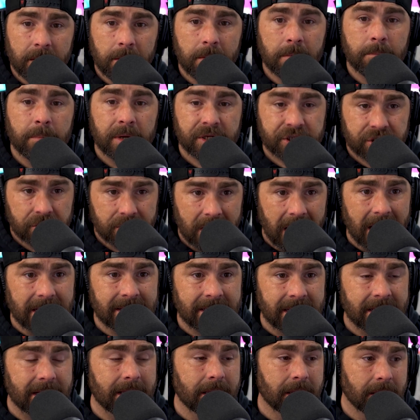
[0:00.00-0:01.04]
but you're not
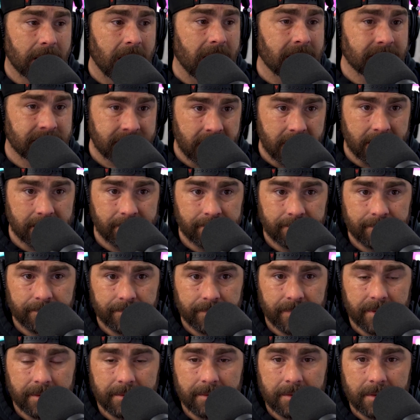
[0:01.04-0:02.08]
getting a lot done.
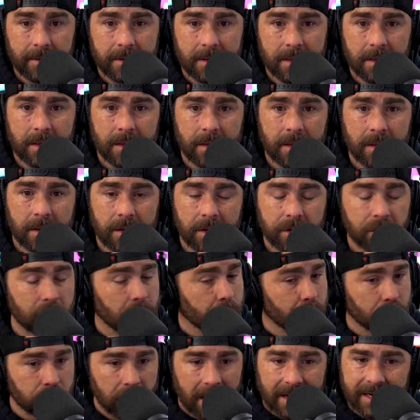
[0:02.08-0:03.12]
You're
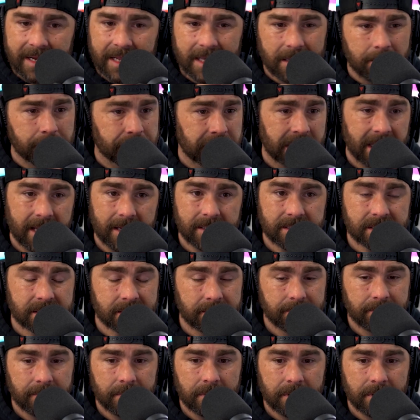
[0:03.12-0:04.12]
running in place.